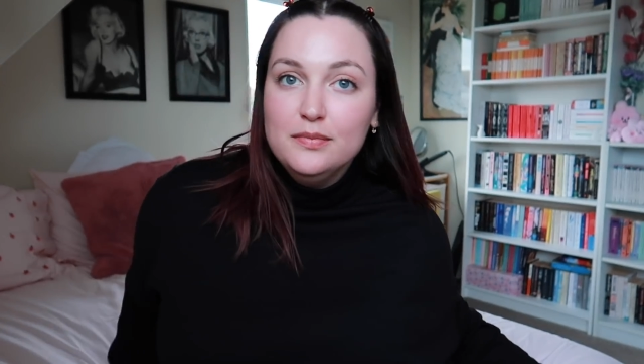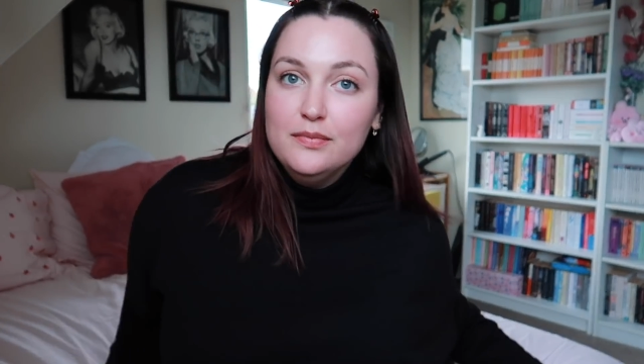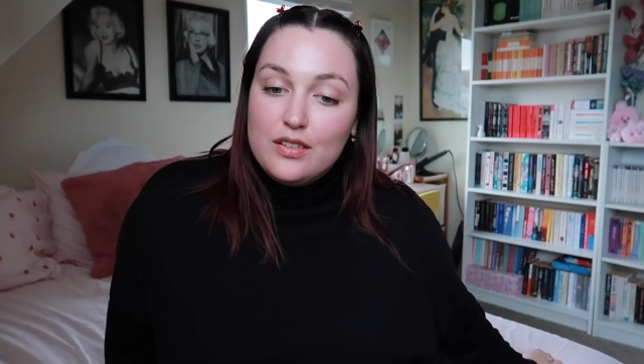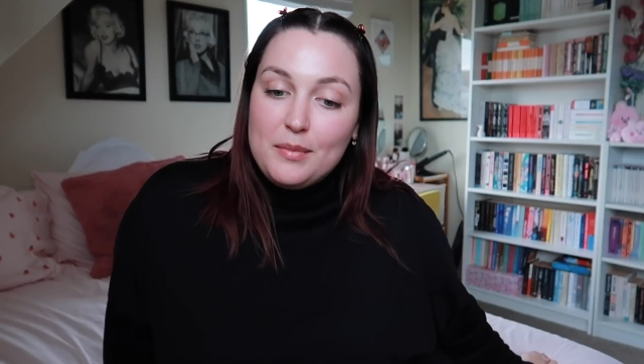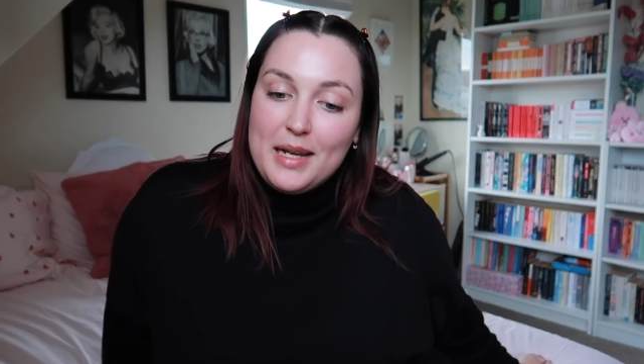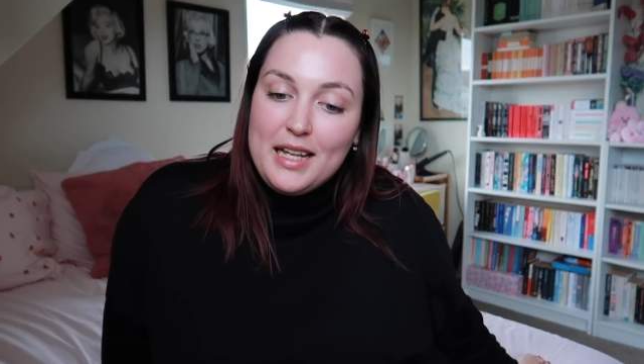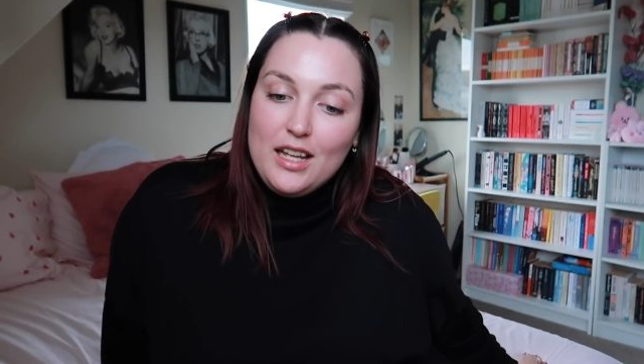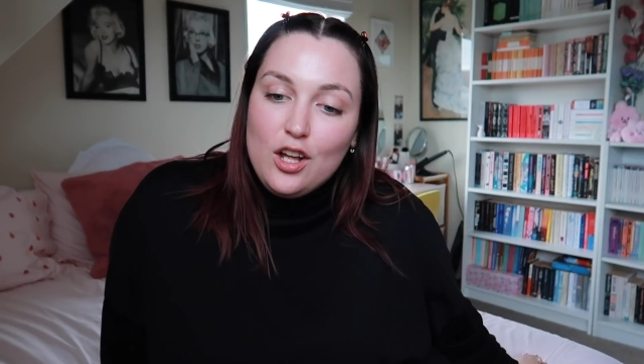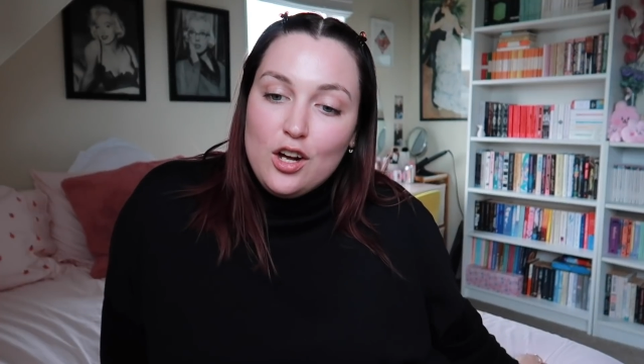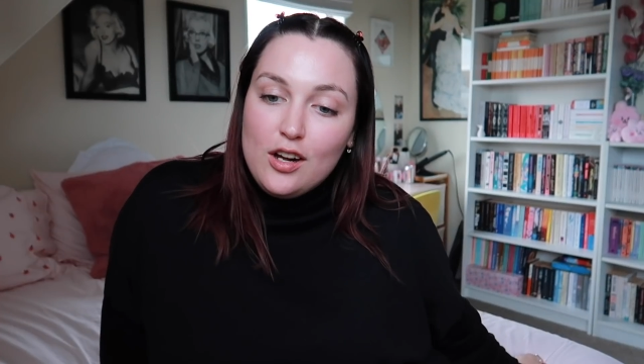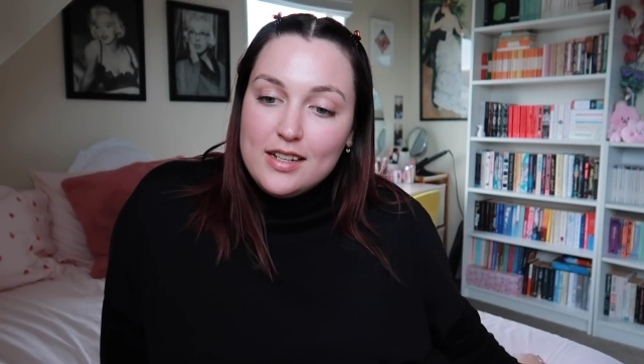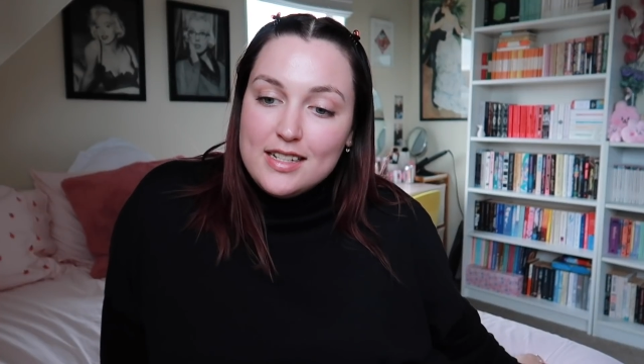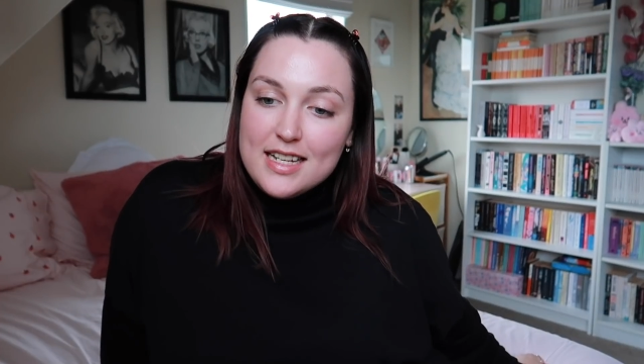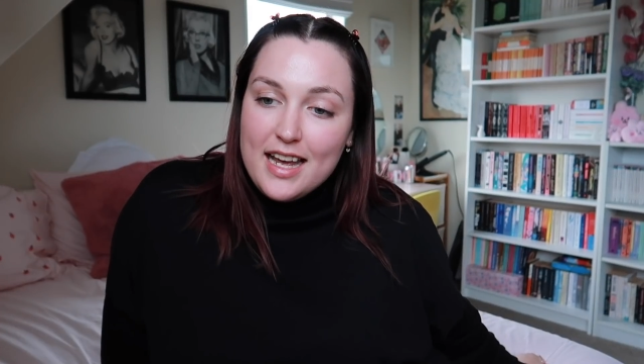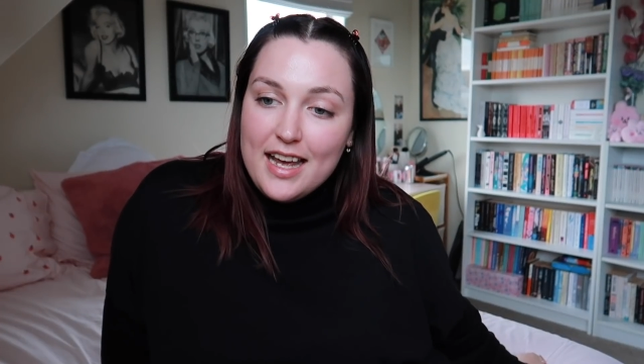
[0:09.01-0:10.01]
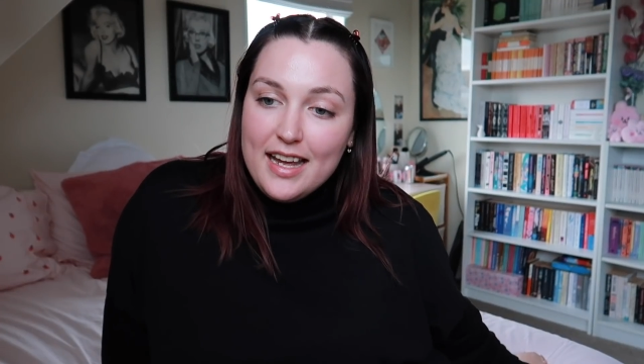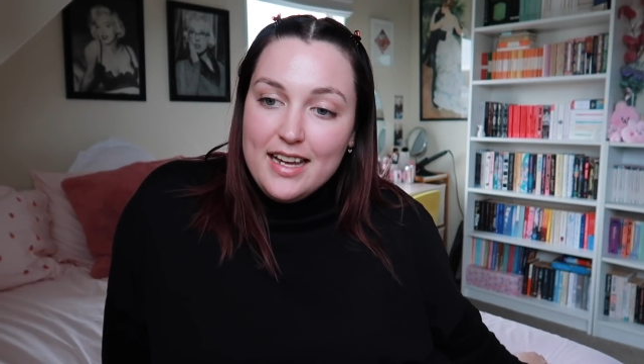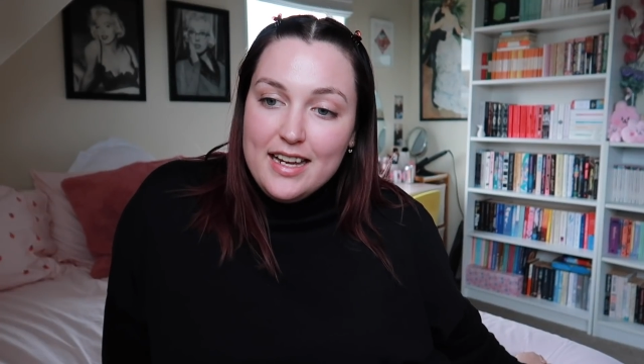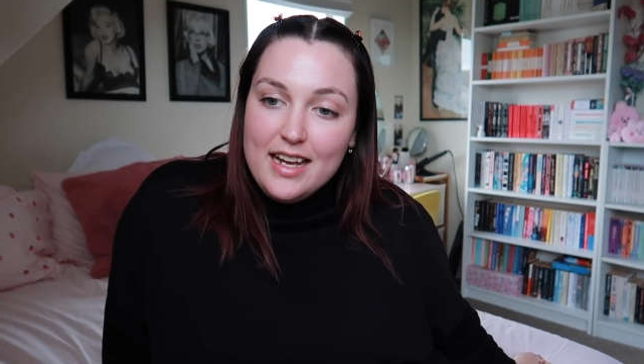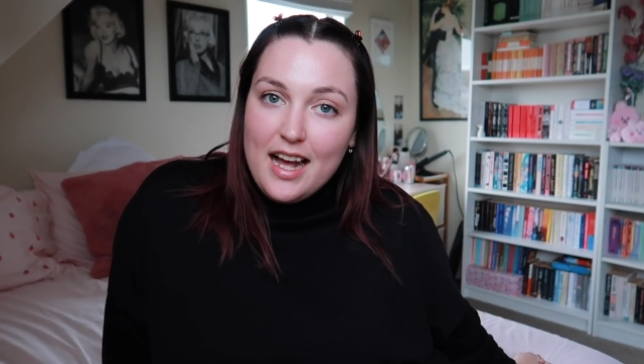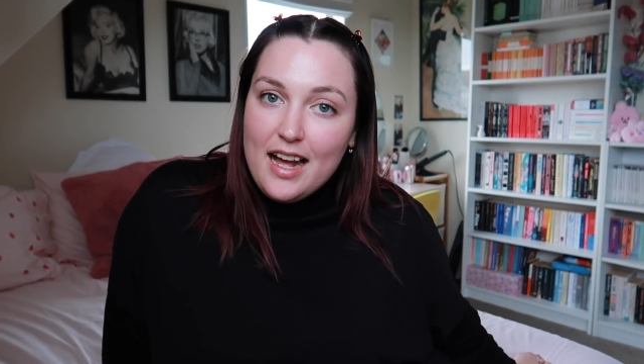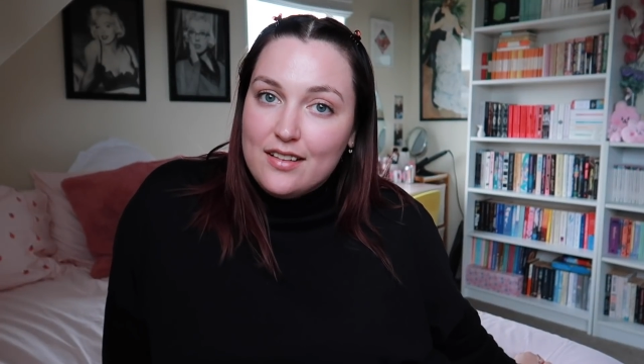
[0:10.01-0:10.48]
from a long
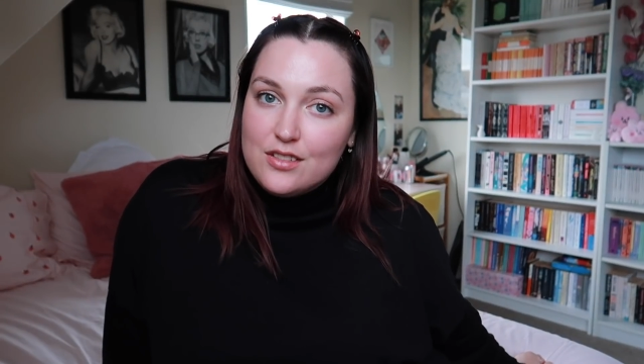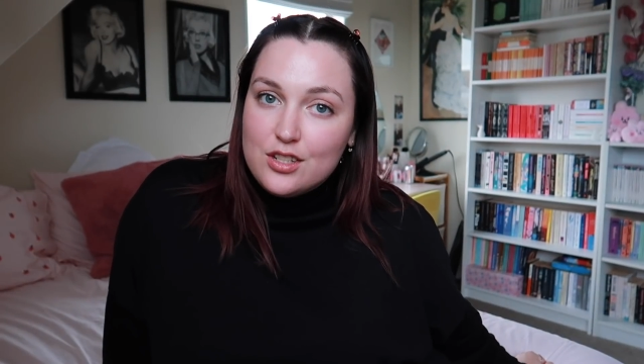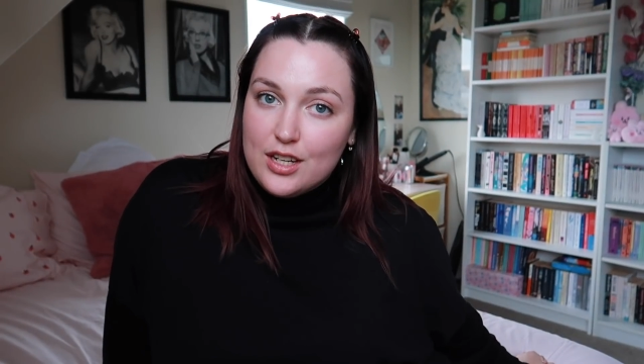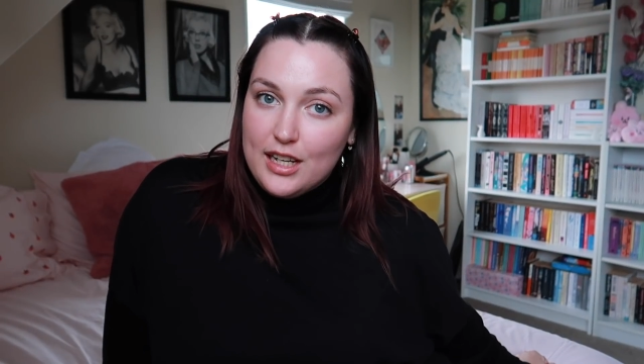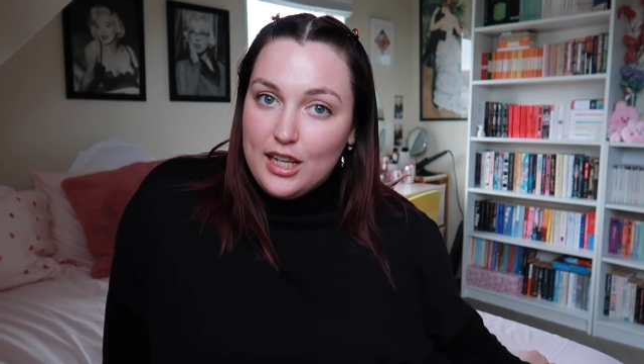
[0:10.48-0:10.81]
day after